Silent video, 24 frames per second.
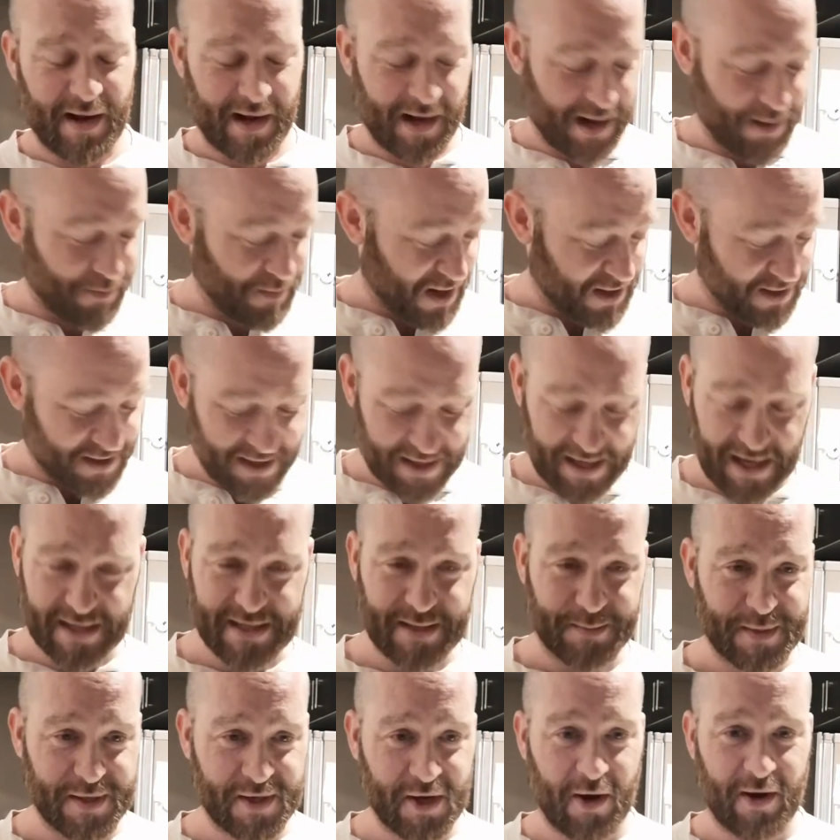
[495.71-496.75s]
And I meant to get
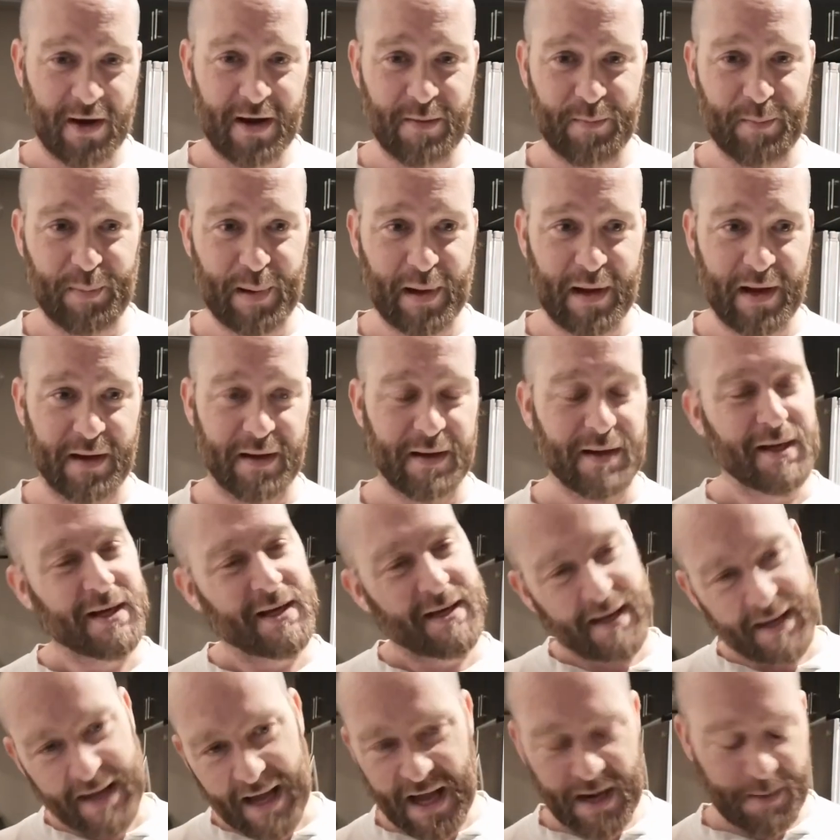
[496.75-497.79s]
some started, but
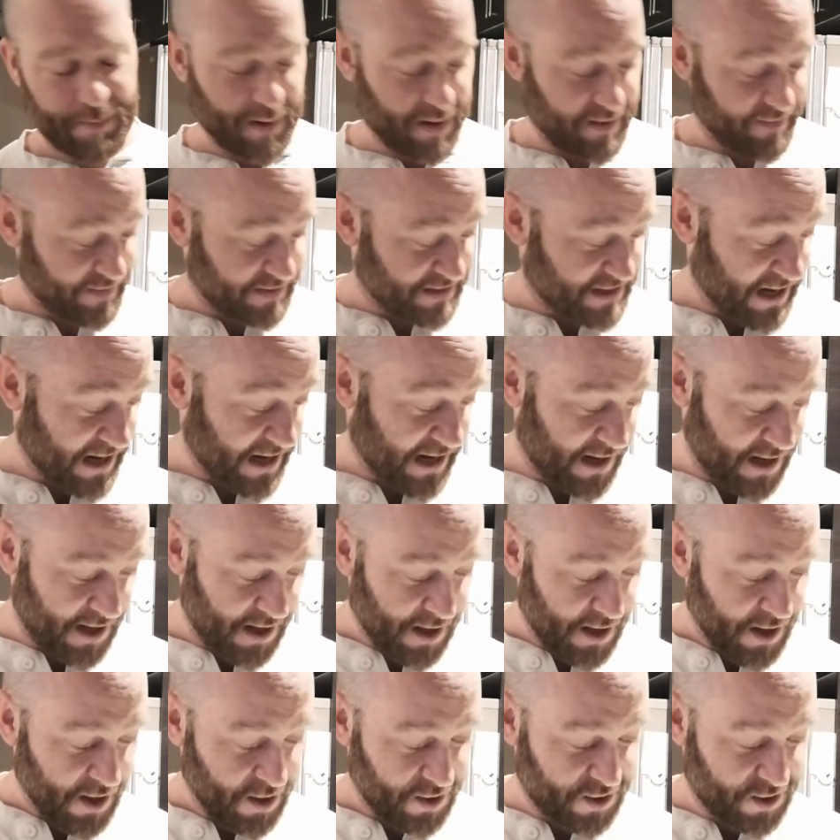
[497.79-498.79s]
had a bit of a day.